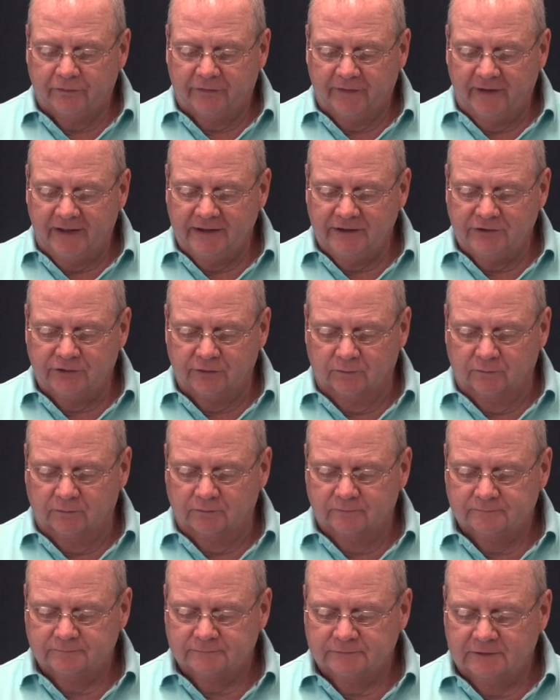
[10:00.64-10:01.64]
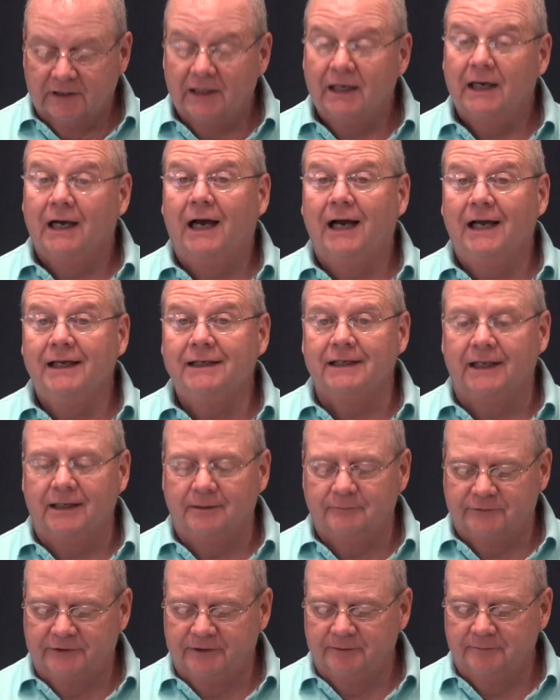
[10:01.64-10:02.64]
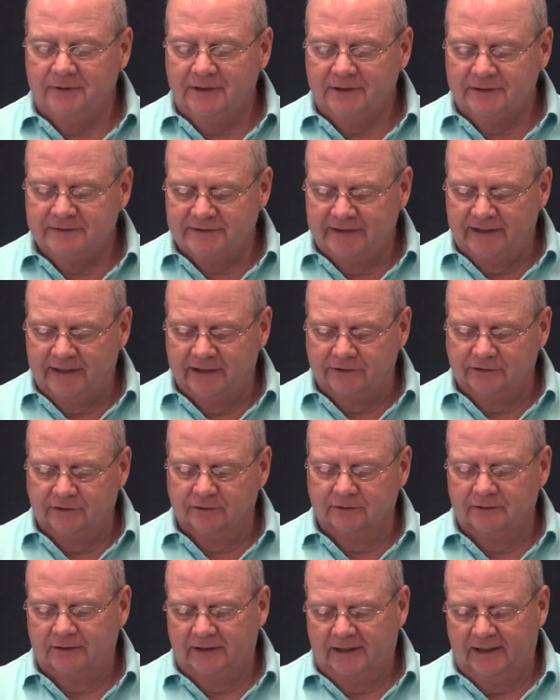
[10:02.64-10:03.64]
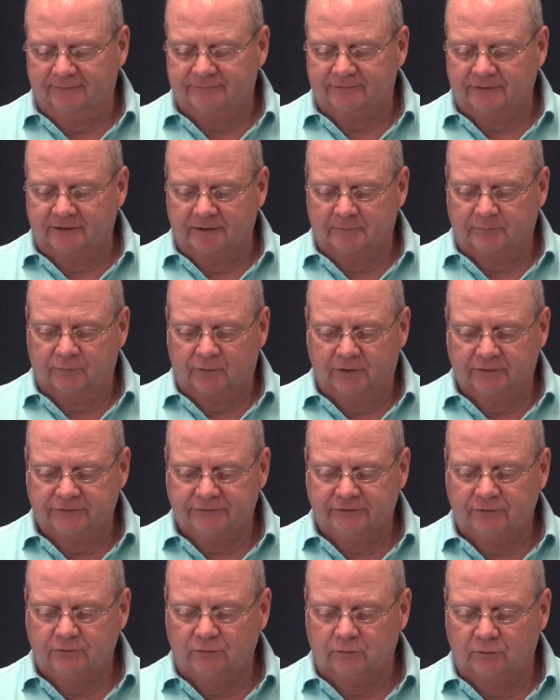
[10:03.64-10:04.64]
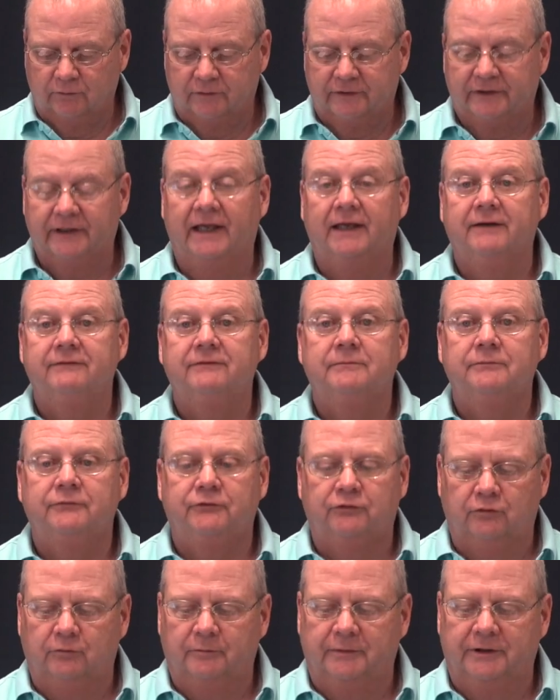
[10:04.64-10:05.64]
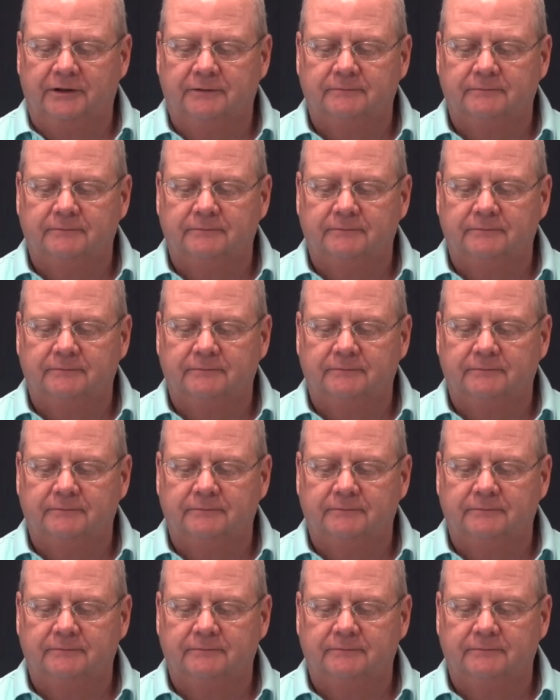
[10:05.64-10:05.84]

thank you." I named him Daniel after the person who gave him to me.